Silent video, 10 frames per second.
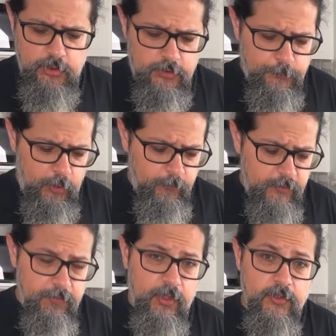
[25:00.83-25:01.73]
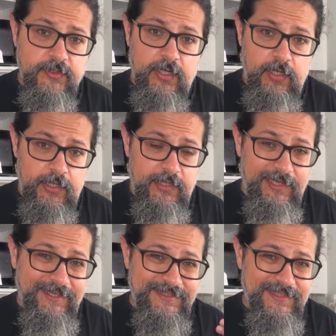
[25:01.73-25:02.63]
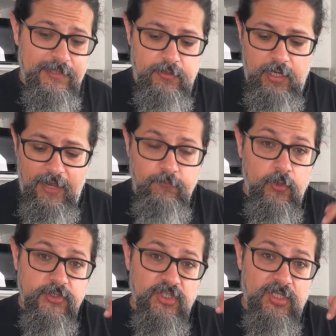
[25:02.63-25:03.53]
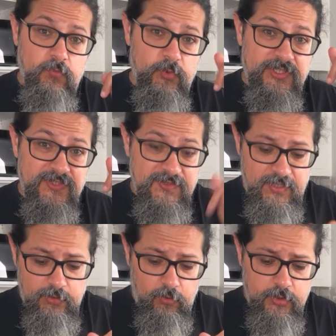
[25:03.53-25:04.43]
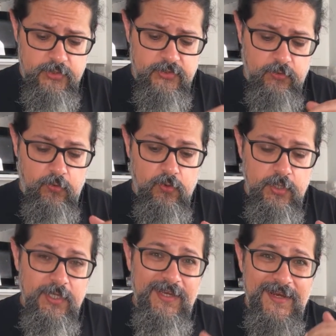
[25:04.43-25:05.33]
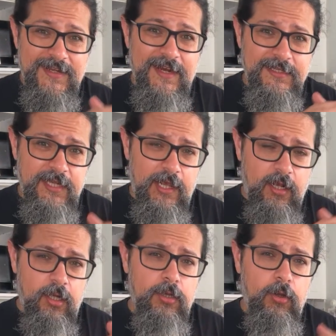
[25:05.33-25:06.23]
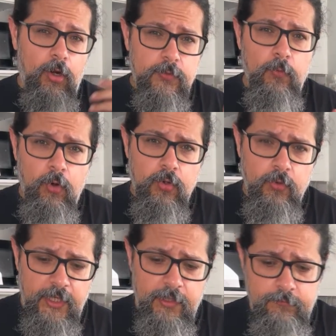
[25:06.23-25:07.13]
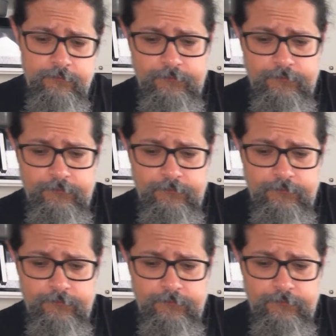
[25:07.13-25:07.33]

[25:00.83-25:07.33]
a problem because again, like I said, I've got chicken with skin on, so it can take a lot more cooking